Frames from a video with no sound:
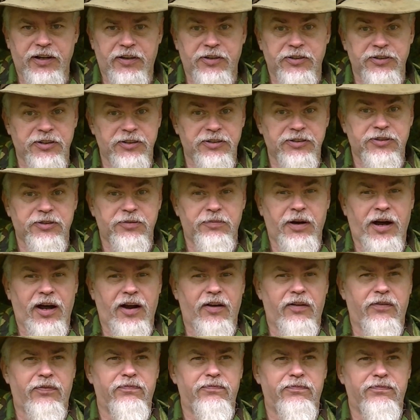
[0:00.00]
because it's
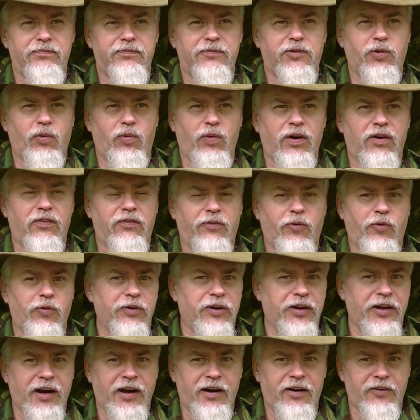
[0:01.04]
about a 12,
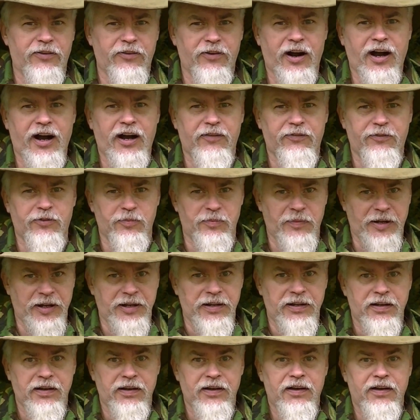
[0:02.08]
14 hour drive from me.